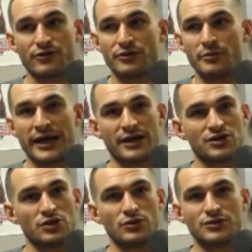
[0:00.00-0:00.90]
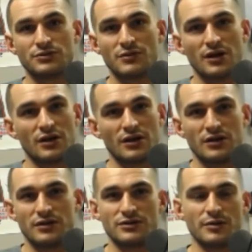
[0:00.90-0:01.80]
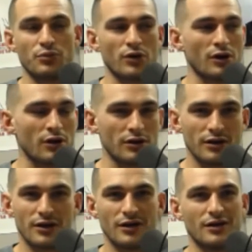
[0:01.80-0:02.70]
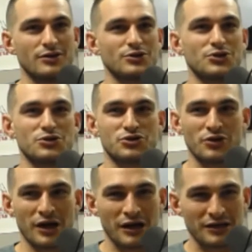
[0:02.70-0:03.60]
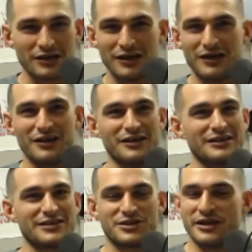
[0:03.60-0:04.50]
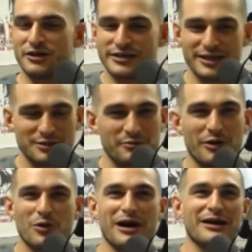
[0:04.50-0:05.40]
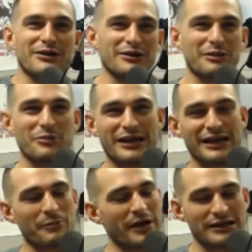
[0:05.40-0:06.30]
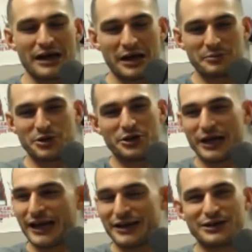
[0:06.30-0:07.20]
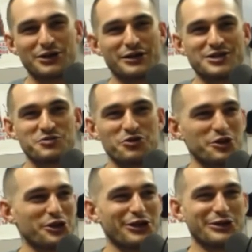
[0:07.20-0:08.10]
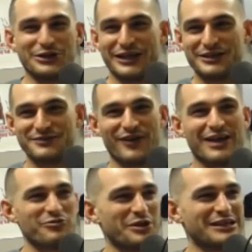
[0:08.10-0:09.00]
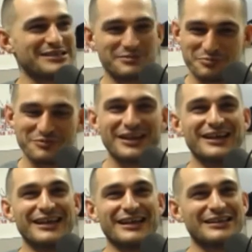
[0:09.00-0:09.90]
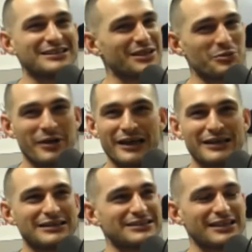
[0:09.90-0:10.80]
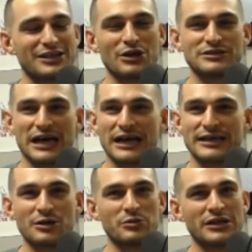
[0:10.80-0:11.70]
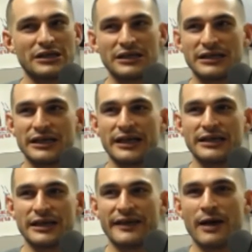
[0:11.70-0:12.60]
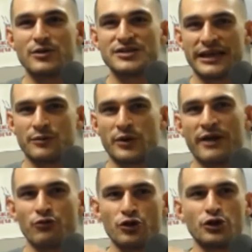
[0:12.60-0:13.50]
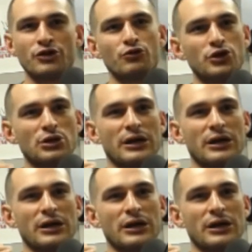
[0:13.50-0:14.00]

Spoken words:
after the match, he's like, "Bro, you're so strong." He's like, "Here, take some of my water." I'm like, "No, I'm good. I got to go against Manilow in 5 minutes." And he's like, "Man," he's like, talking to me. And that was when I really